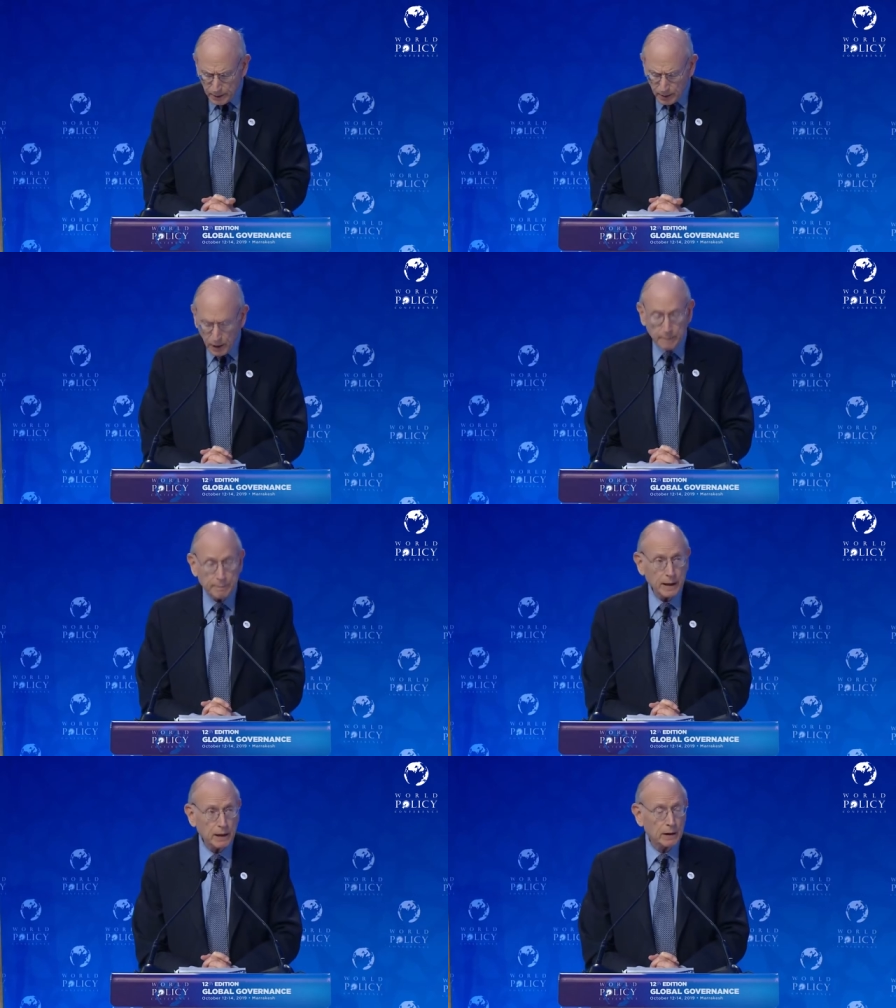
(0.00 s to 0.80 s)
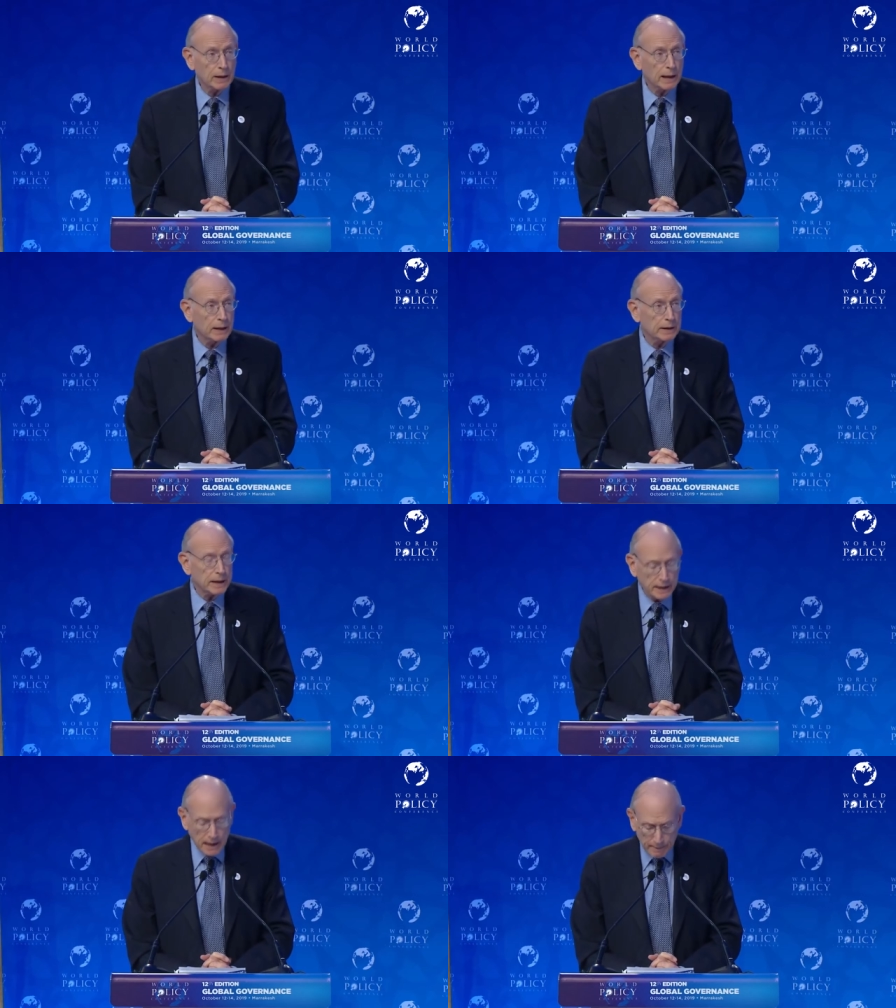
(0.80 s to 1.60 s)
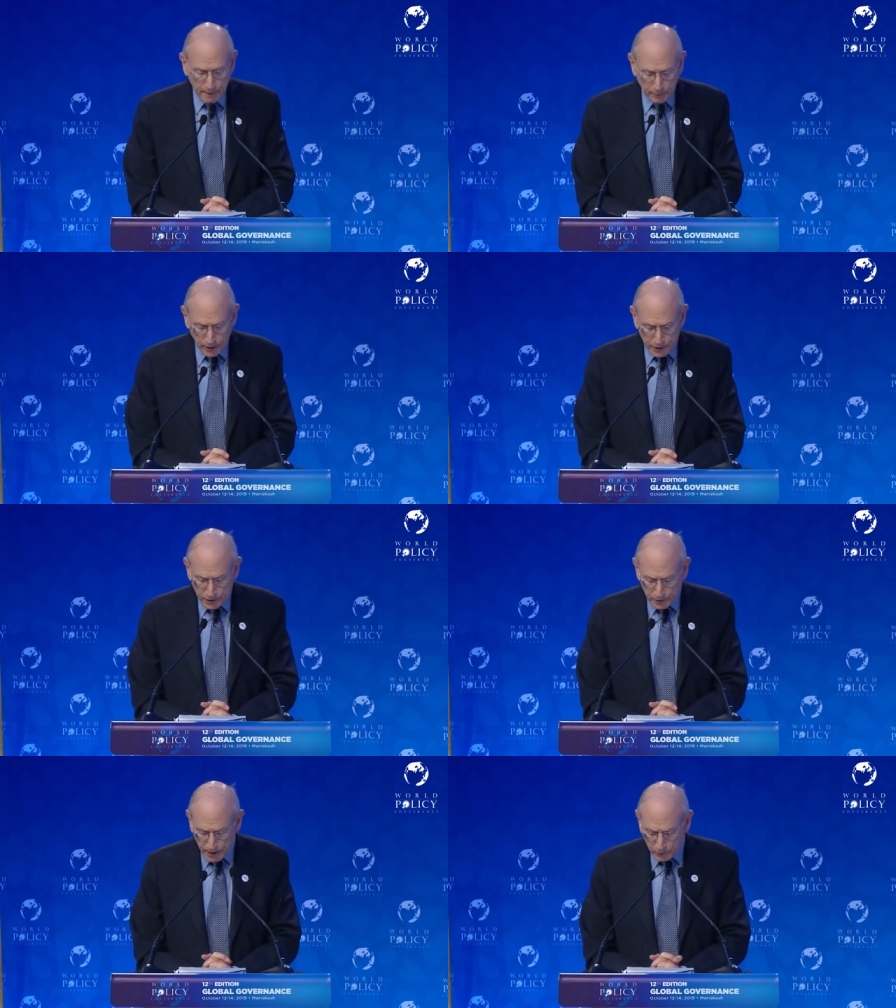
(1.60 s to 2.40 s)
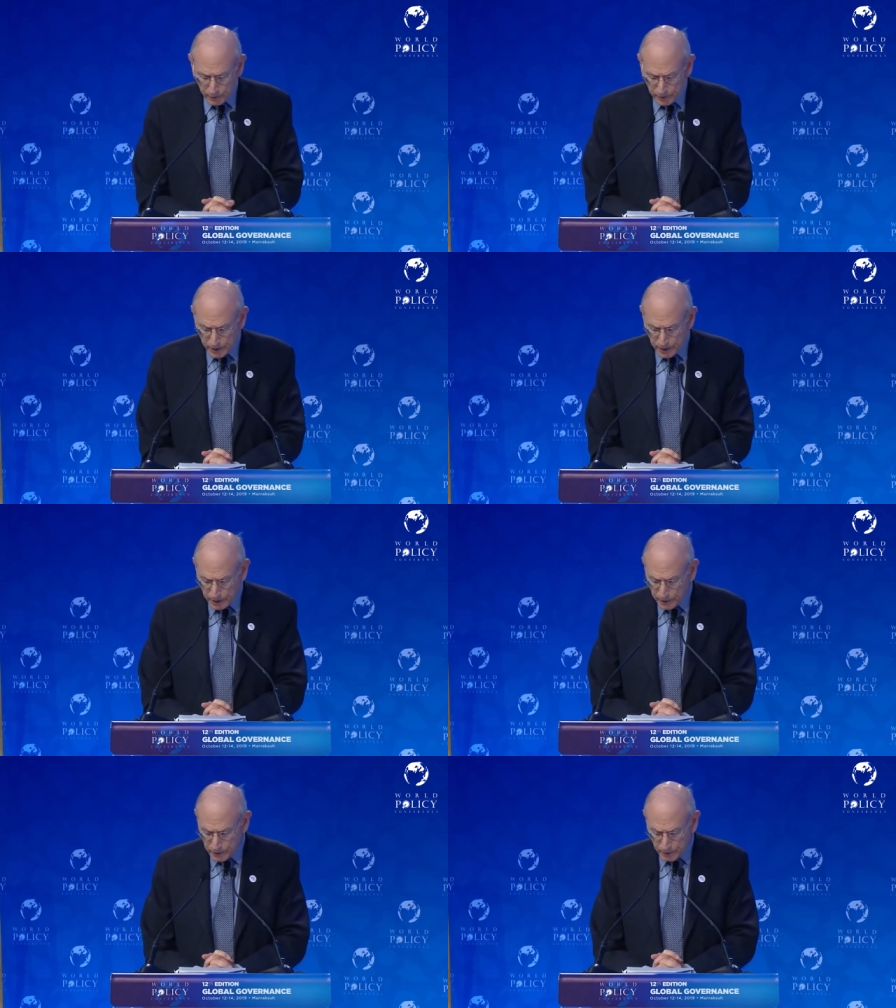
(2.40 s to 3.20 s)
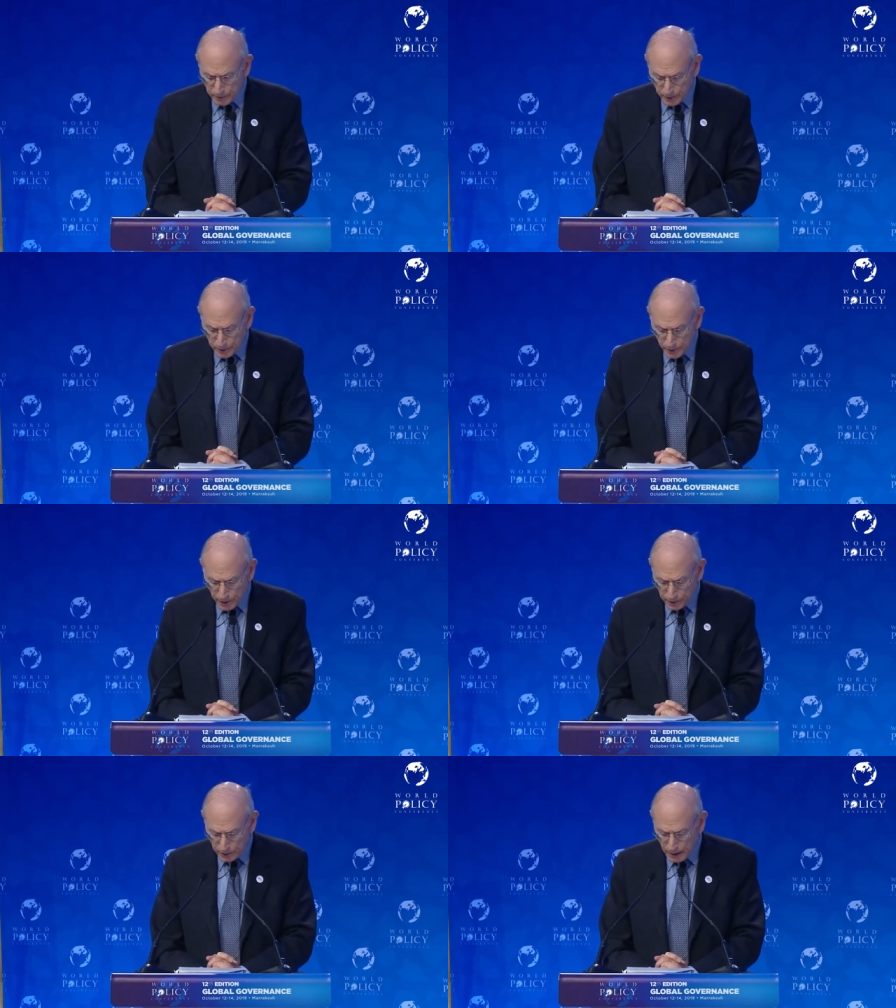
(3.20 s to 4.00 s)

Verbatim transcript: unparalleled economic pressure, as we've seen in this administration,